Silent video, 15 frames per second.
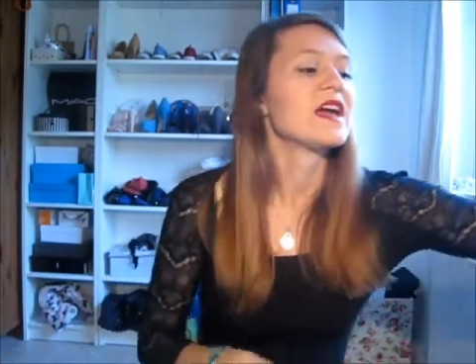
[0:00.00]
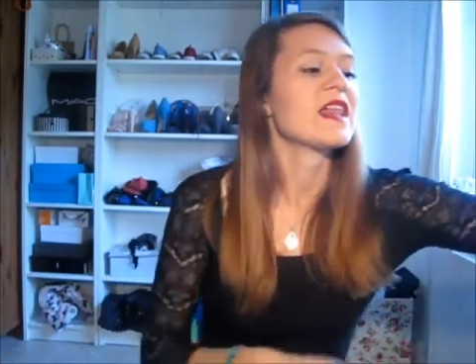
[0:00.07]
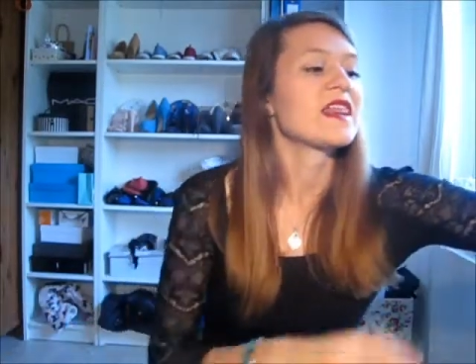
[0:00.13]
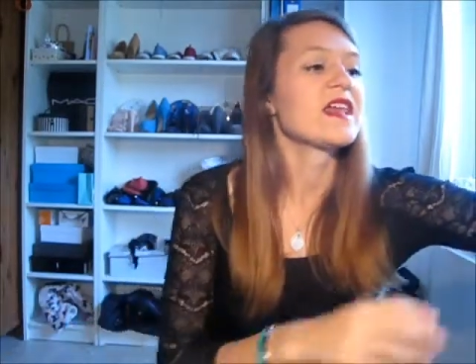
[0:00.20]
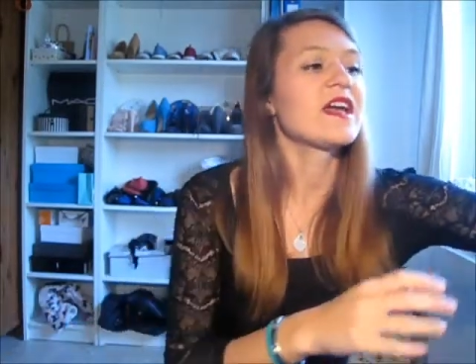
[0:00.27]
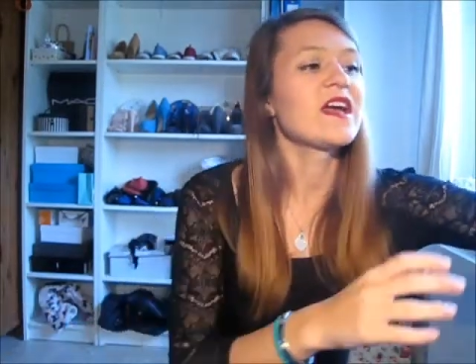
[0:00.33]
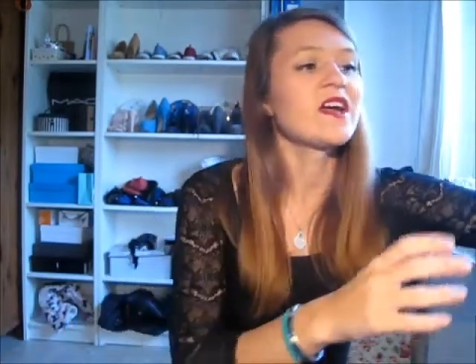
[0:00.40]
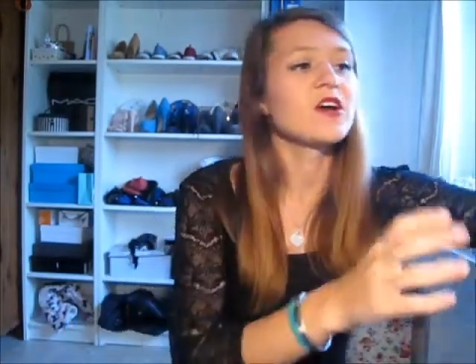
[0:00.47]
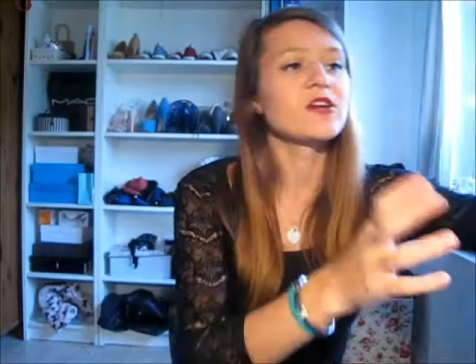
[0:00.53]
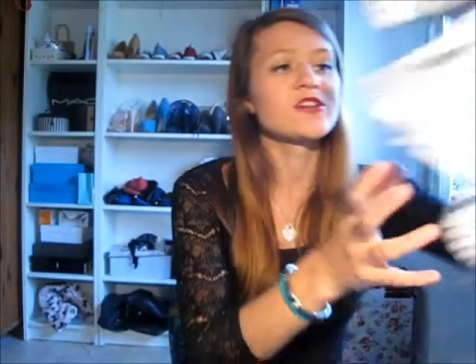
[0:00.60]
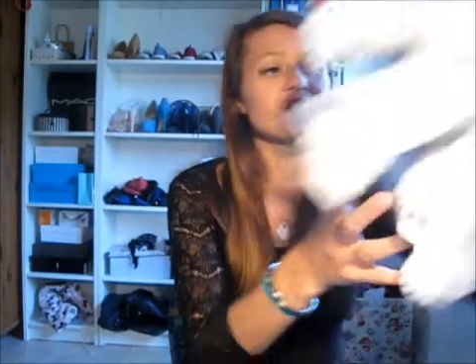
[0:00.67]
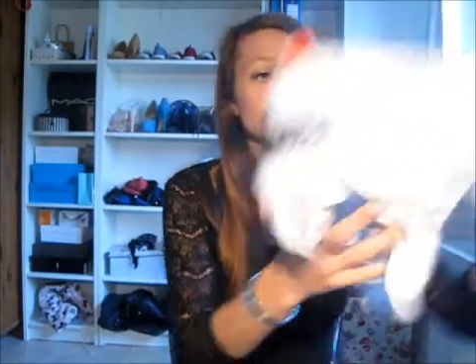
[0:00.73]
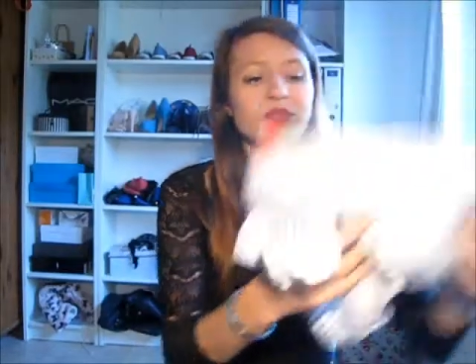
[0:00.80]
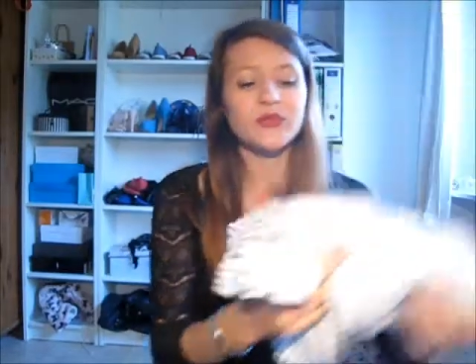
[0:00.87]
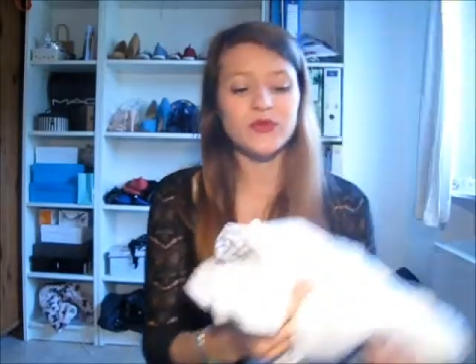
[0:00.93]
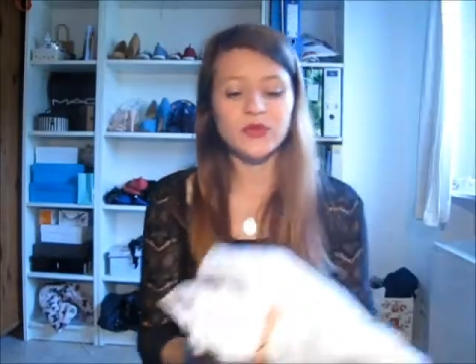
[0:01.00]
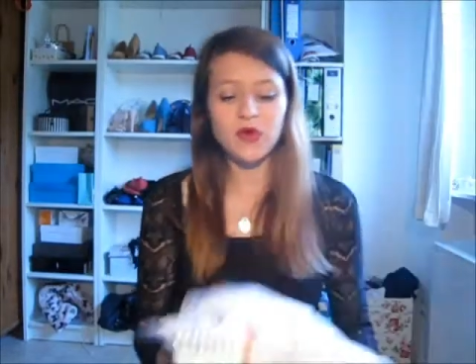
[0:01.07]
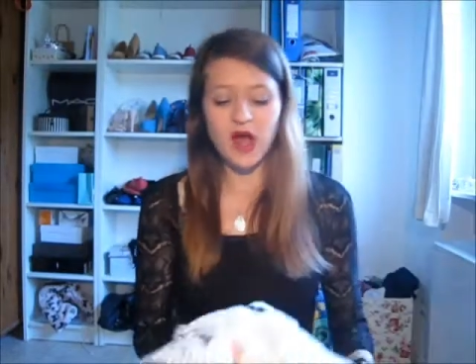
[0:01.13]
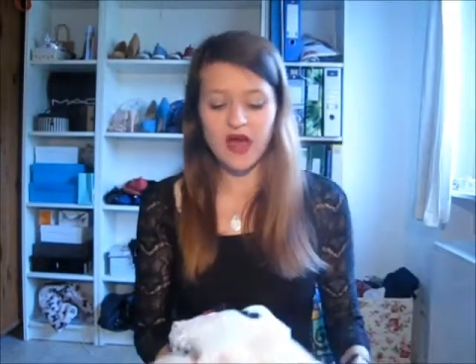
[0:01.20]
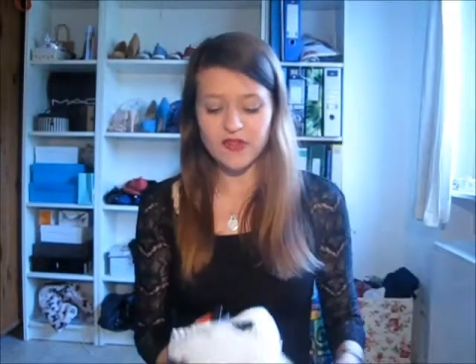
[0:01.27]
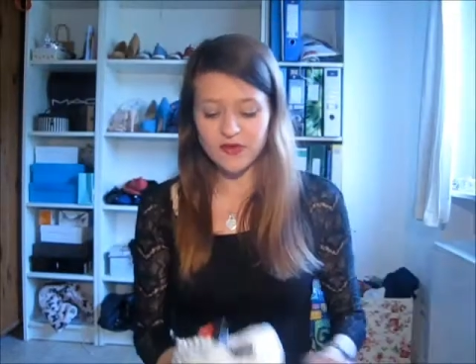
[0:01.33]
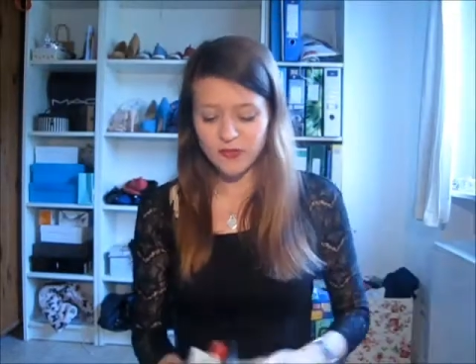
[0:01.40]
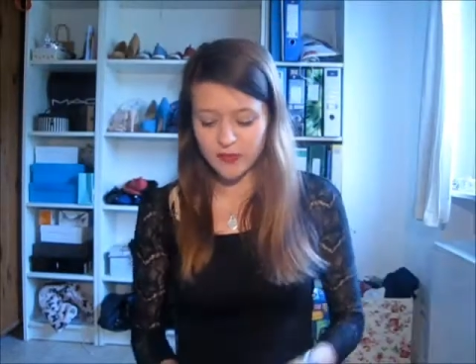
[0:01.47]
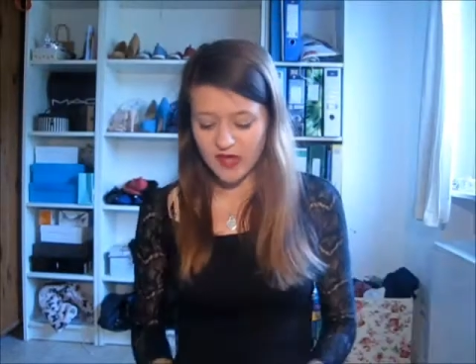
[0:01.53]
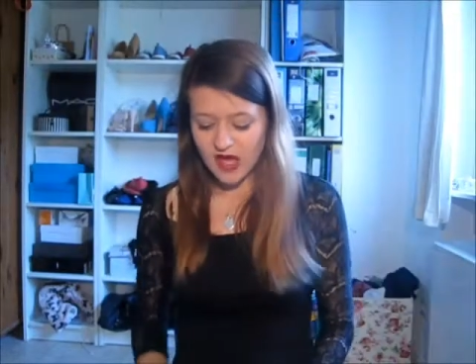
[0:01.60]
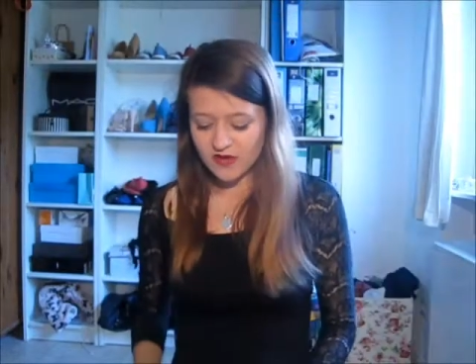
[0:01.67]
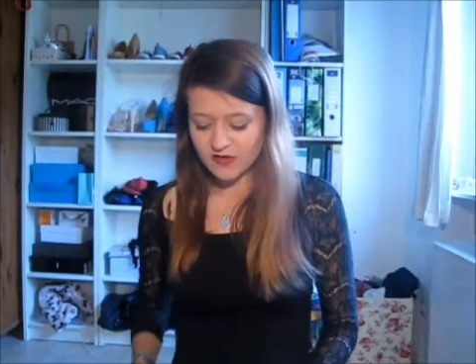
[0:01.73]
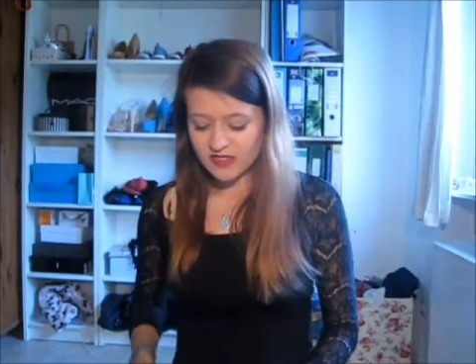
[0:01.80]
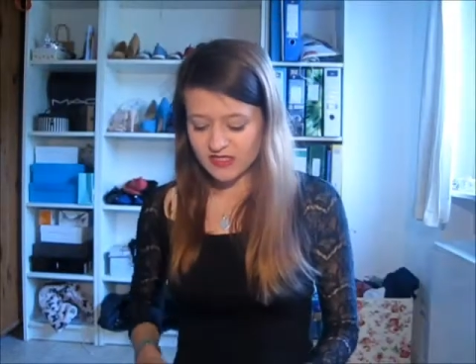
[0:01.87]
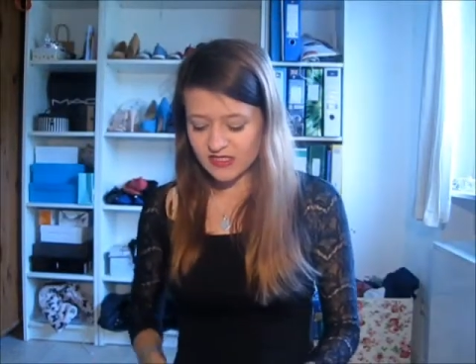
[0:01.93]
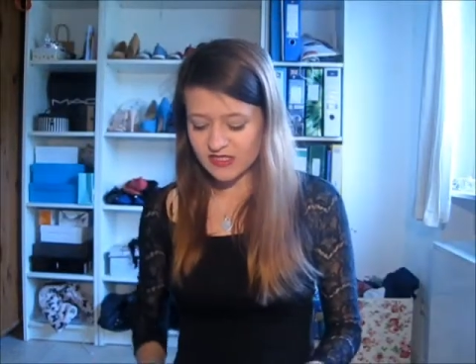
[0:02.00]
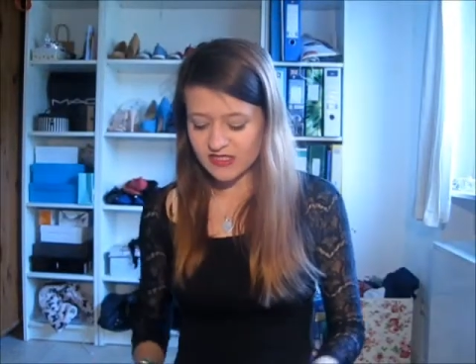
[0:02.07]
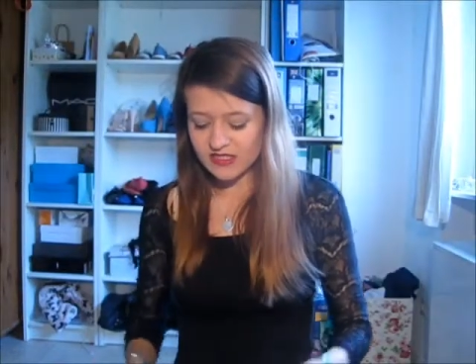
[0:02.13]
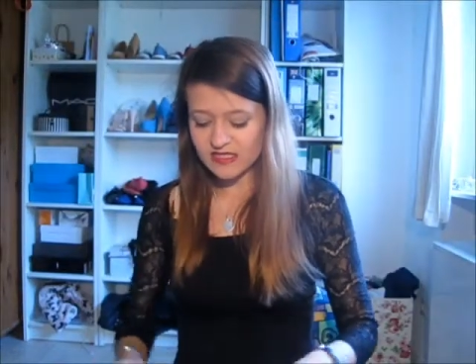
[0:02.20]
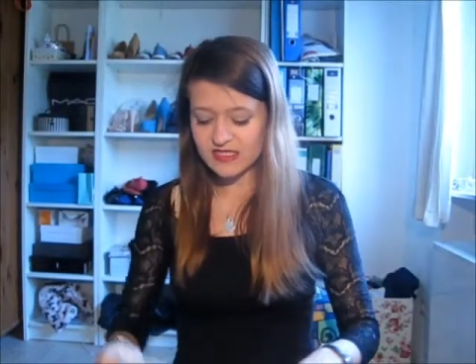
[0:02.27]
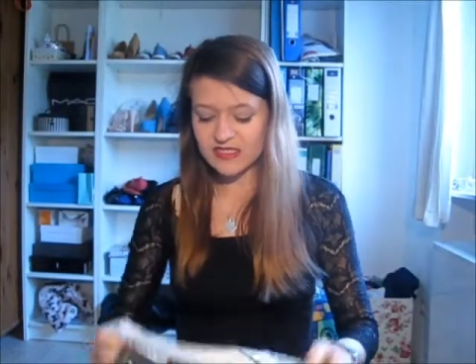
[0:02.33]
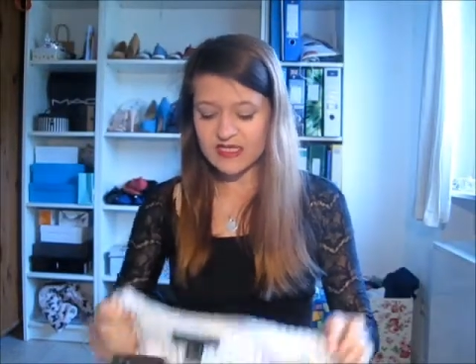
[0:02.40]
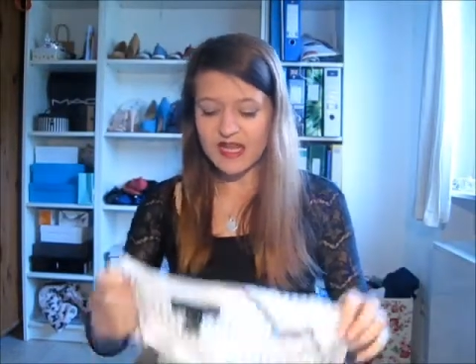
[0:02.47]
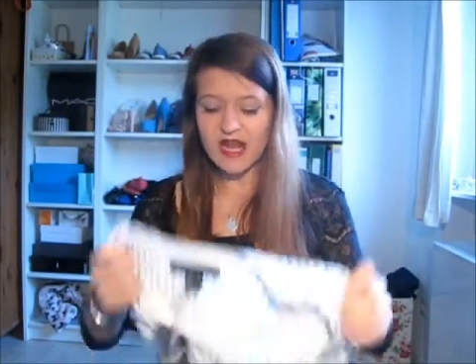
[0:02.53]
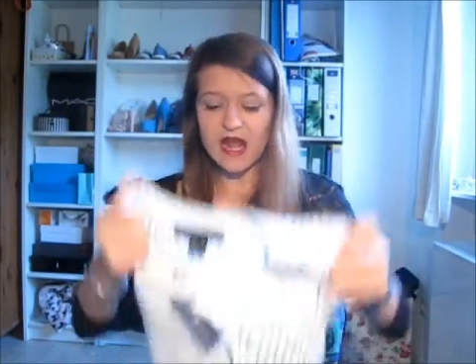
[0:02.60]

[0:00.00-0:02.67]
Then I got 2 other blouses.